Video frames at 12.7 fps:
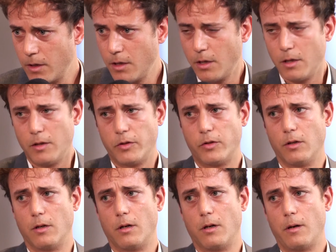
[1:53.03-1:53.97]
Oh, wow,
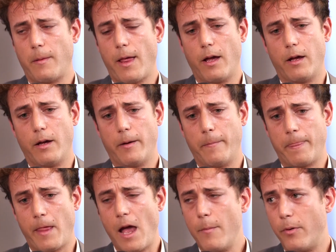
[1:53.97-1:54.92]
so, yes.
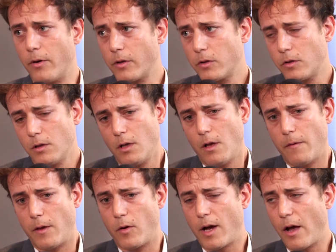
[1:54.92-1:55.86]
Um, airports,
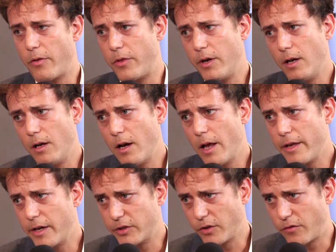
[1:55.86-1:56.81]
they have three
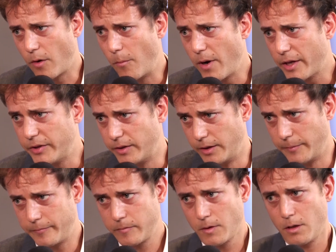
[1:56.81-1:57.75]
layers of complexity.
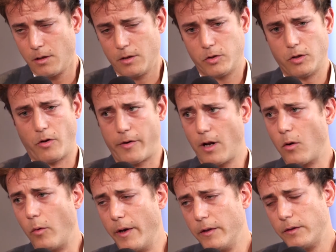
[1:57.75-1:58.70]
Mm -hmm. So
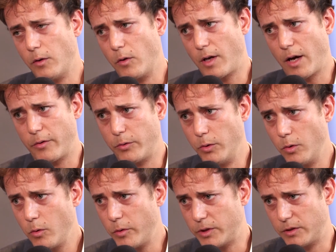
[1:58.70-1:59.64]
railways, they have
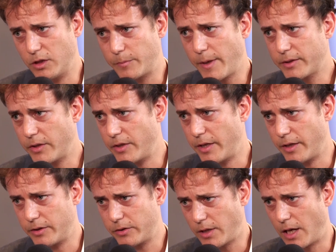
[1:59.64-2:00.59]
two, which it is
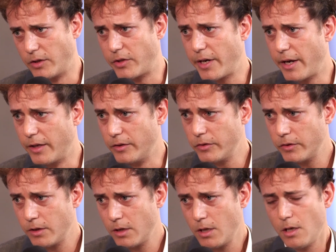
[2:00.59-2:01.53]
passengers and trains.